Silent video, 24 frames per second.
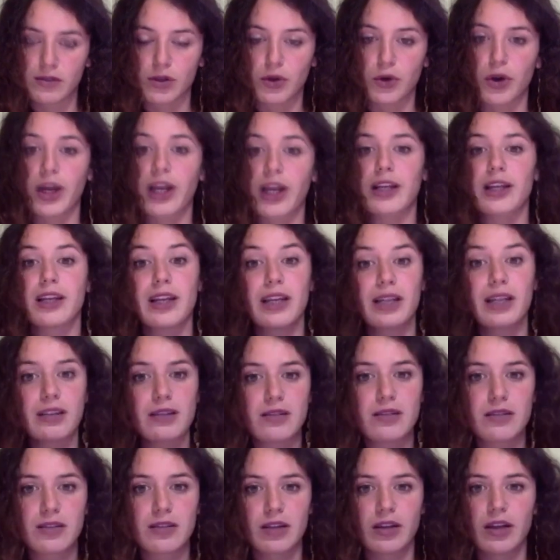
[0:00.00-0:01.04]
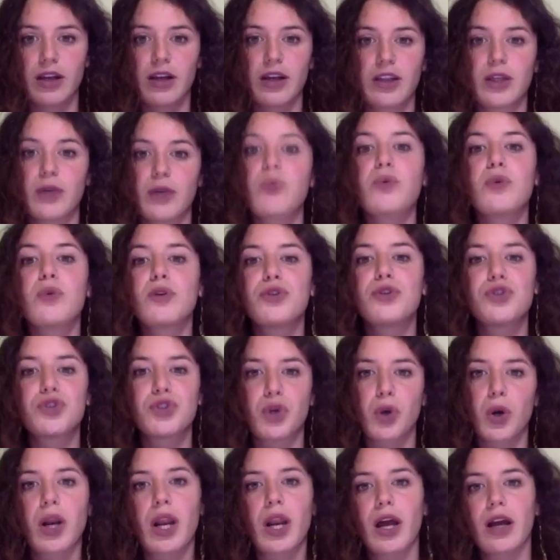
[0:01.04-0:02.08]
or at least they will
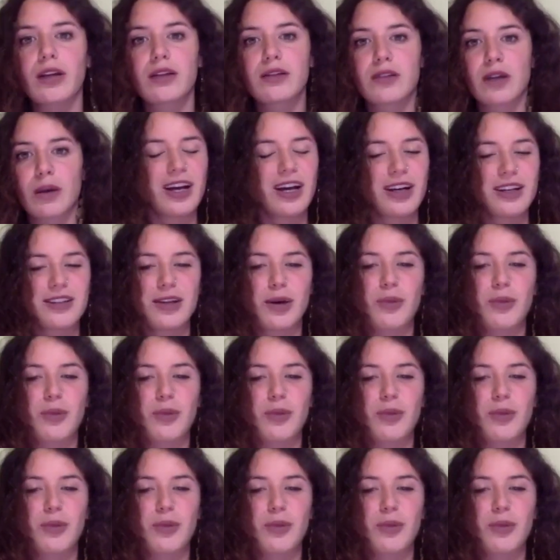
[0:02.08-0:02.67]
show like some